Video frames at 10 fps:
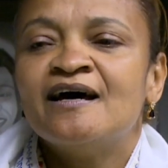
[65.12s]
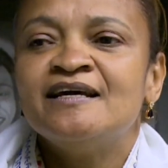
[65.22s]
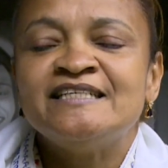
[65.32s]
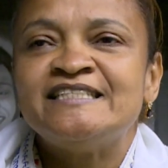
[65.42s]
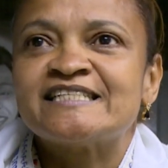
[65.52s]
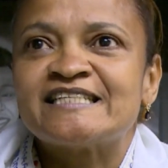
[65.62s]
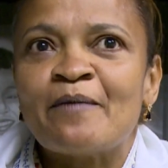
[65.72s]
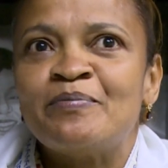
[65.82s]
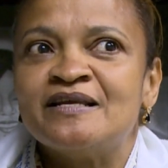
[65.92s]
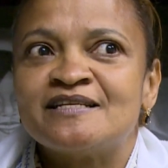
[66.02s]
it just
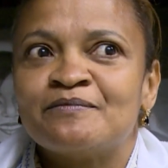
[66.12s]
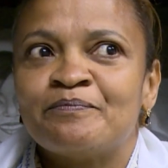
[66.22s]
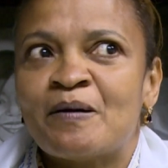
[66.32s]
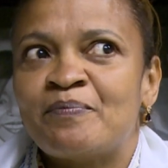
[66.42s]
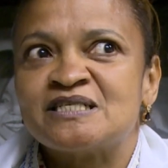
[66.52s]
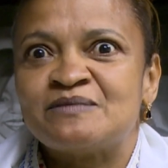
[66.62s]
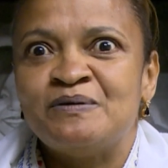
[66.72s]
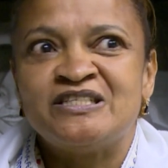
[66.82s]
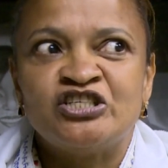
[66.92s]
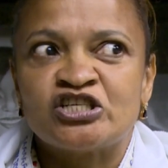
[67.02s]
happened that Papa's
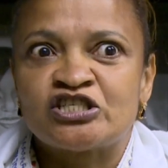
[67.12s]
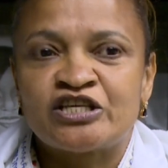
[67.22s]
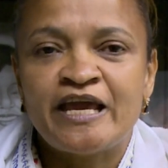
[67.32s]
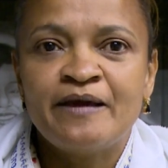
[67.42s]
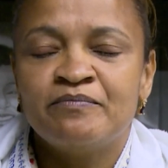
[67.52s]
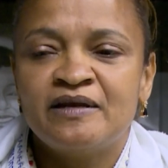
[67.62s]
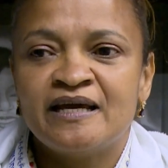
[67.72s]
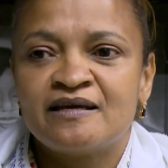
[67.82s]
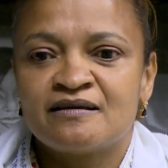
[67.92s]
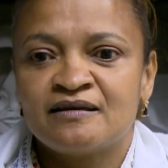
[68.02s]
picture just came
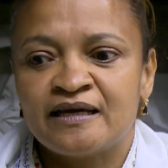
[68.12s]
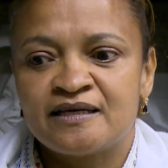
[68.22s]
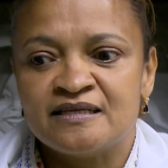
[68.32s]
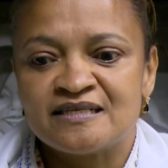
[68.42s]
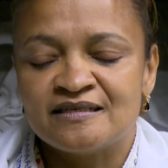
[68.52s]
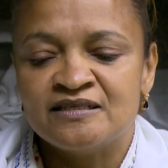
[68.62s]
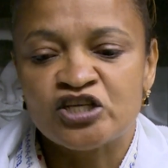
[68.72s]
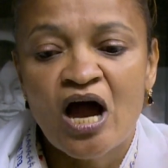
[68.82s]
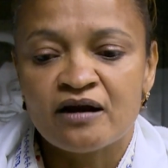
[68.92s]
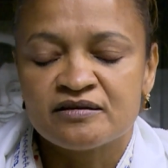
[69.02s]
like this in
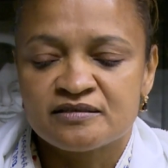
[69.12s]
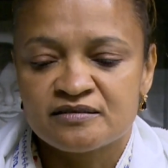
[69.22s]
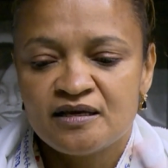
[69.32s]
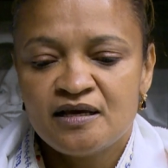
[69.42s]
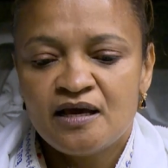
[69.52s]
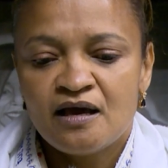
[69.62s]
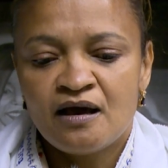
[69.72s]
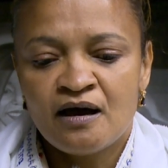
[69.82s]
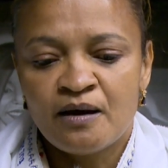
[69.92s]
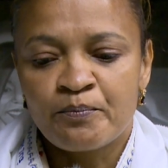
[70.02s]
tongues,
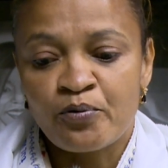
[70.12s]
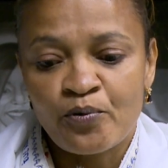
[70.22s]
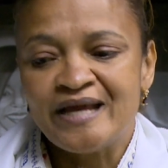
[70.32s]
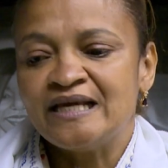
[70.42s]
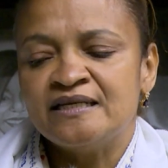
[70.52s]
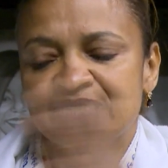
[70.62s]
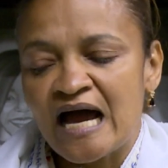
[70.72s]
praying in